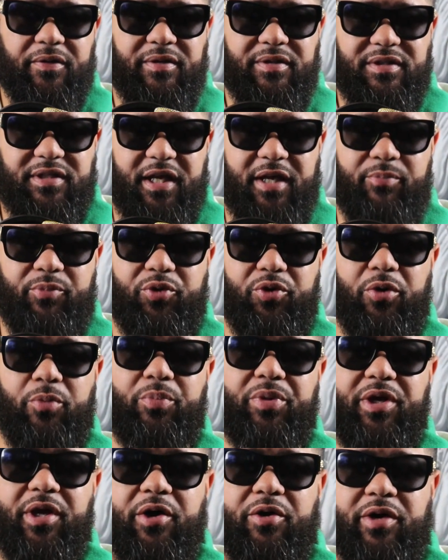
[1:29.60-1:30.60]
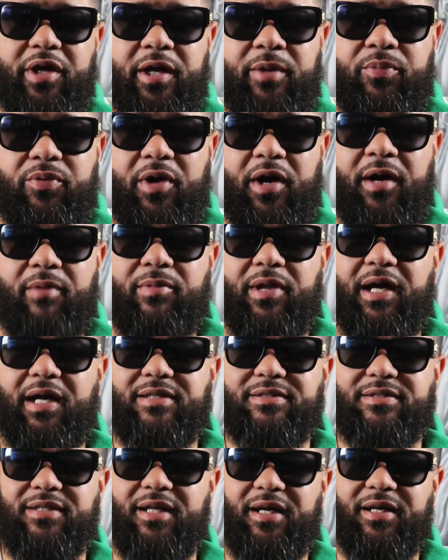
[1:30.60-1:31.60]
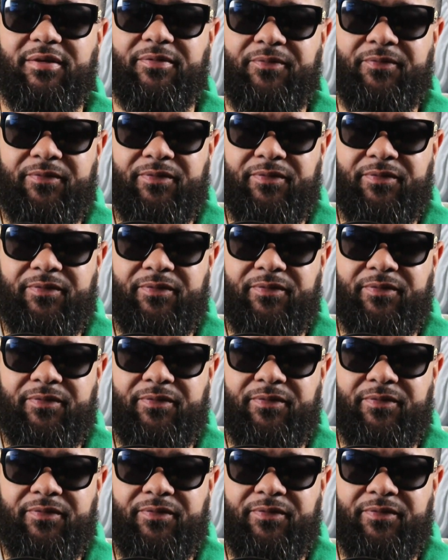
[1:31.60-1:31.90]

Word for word: Debut of BLK Prime last night.